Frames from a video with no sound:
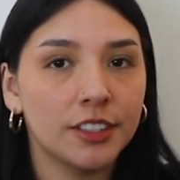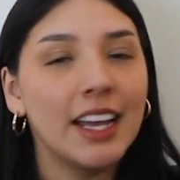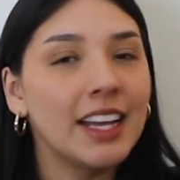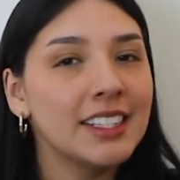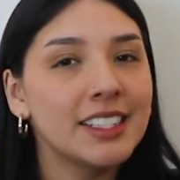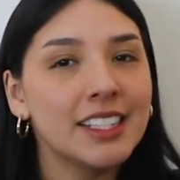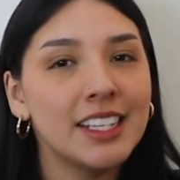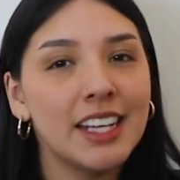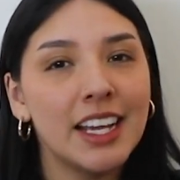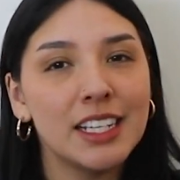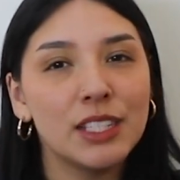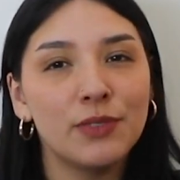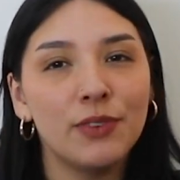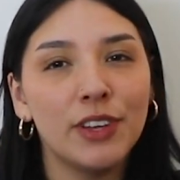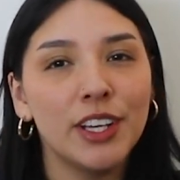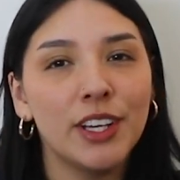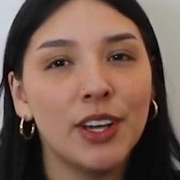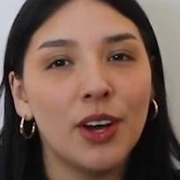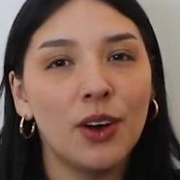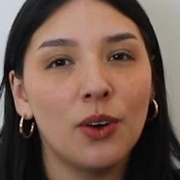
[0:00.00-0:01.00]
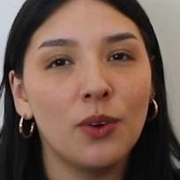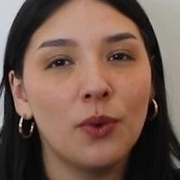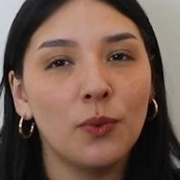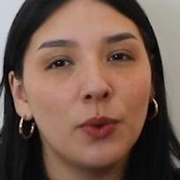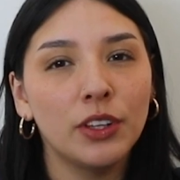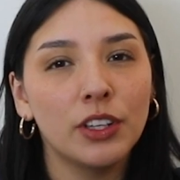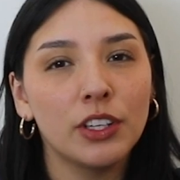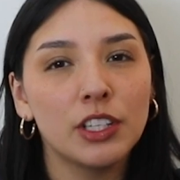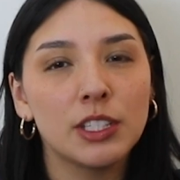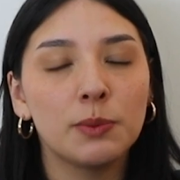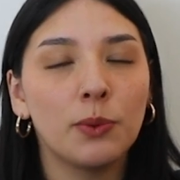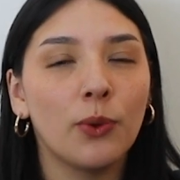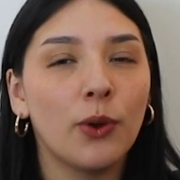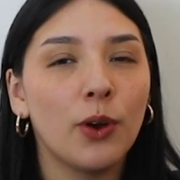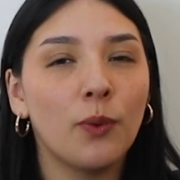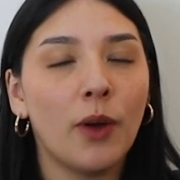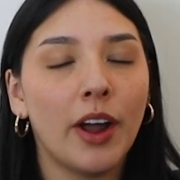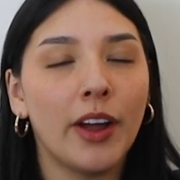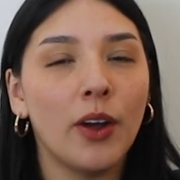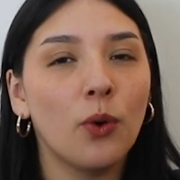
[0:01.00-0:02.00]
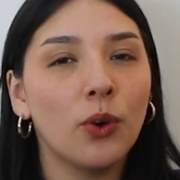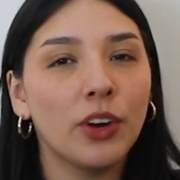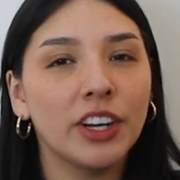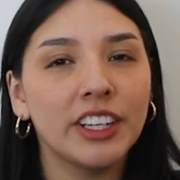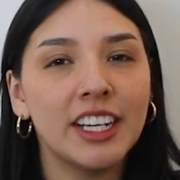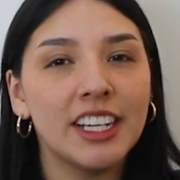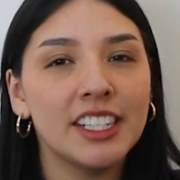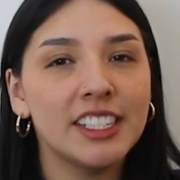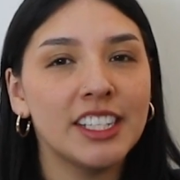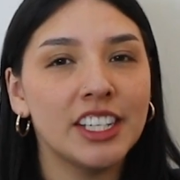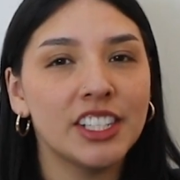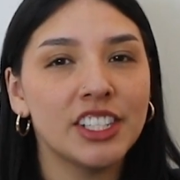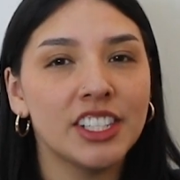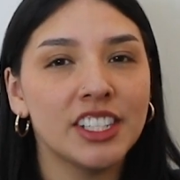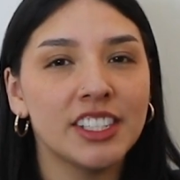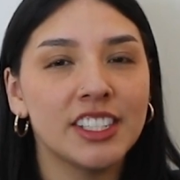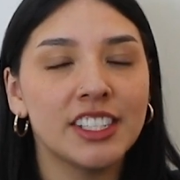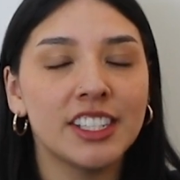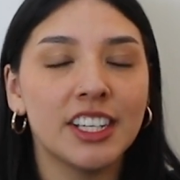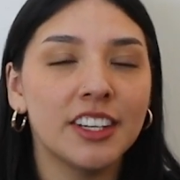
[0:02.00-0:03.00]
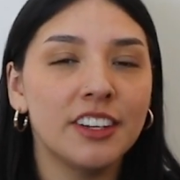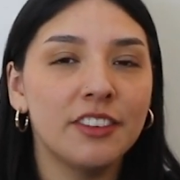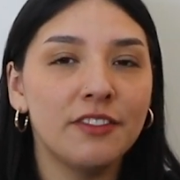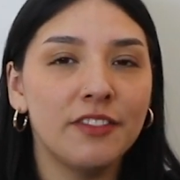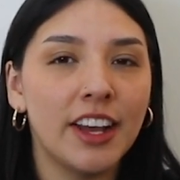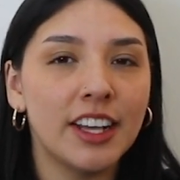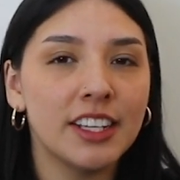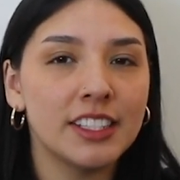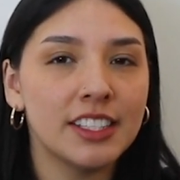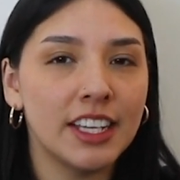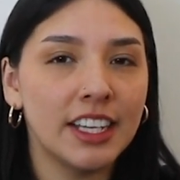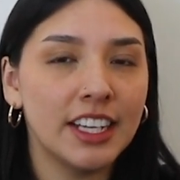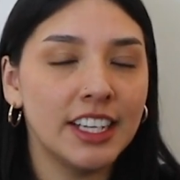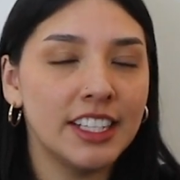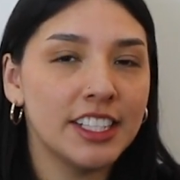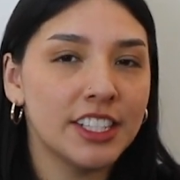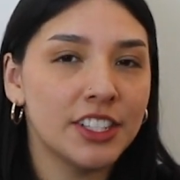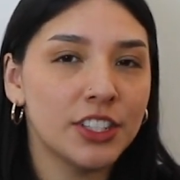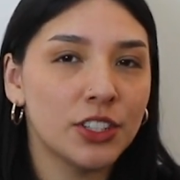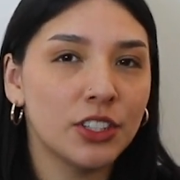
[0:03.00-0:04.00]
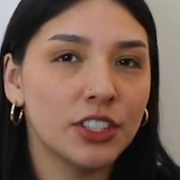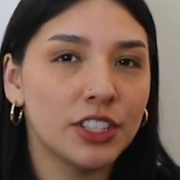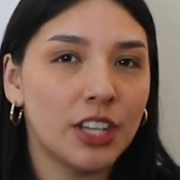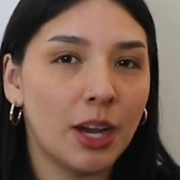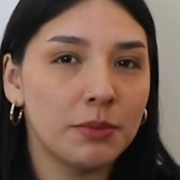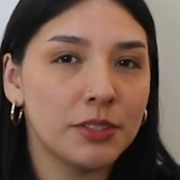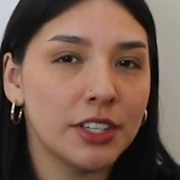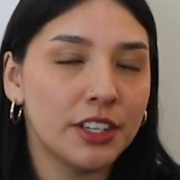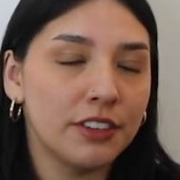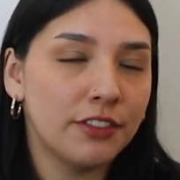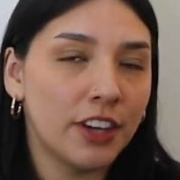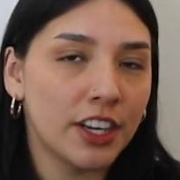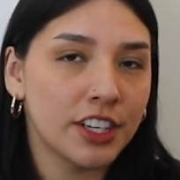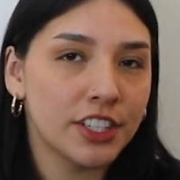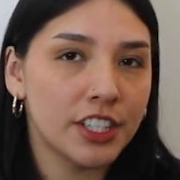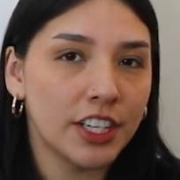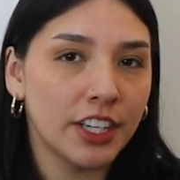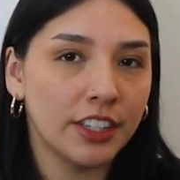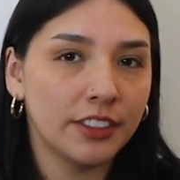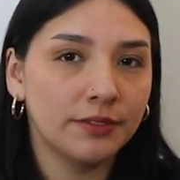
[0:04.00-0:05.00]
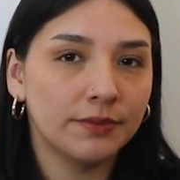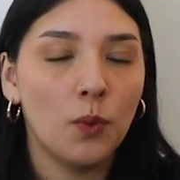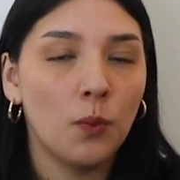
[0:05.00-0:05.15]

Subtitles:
In today's video, we'll explore why organizations should invest in a digital adoption function,